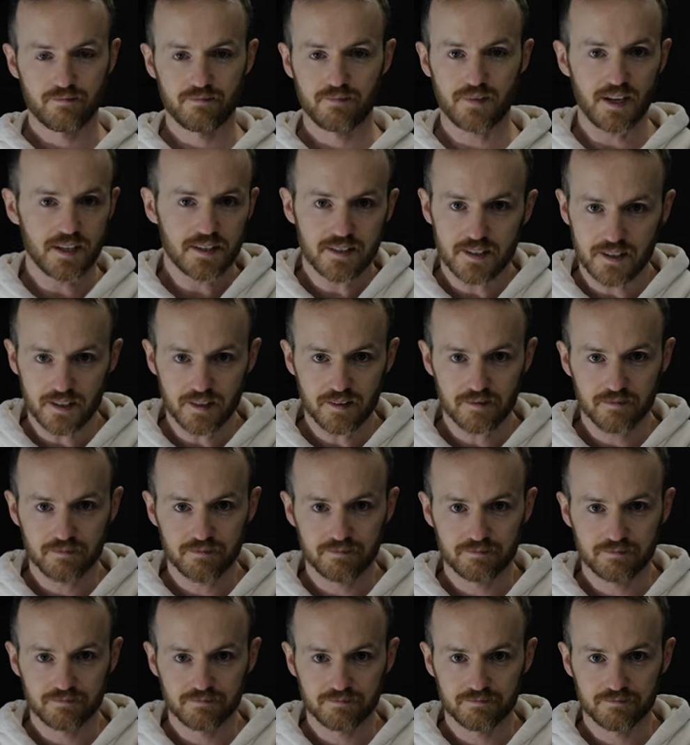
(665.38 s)
That's it.
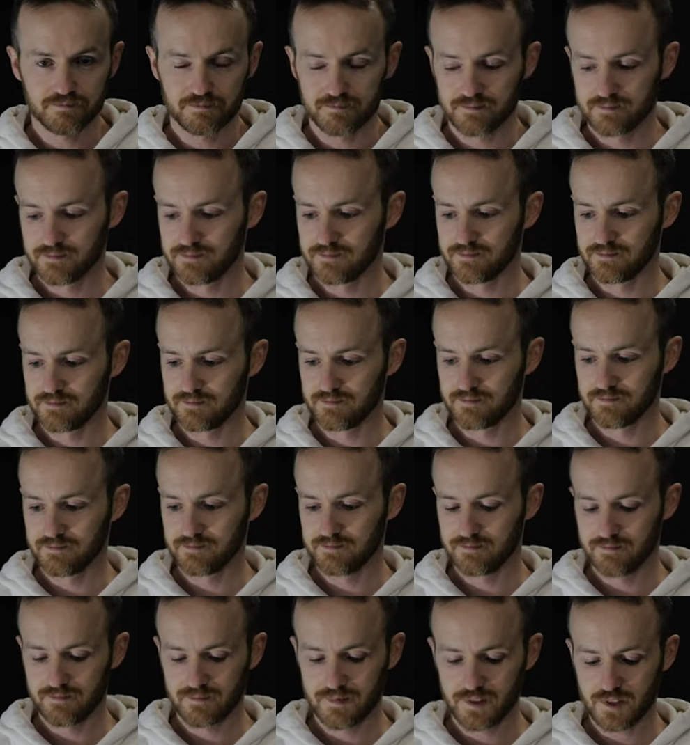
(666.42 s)

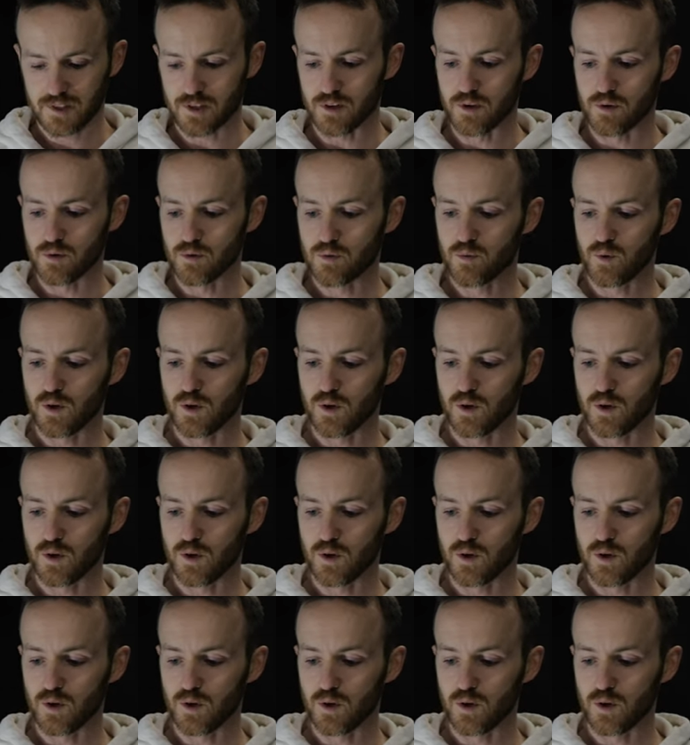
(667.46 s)
So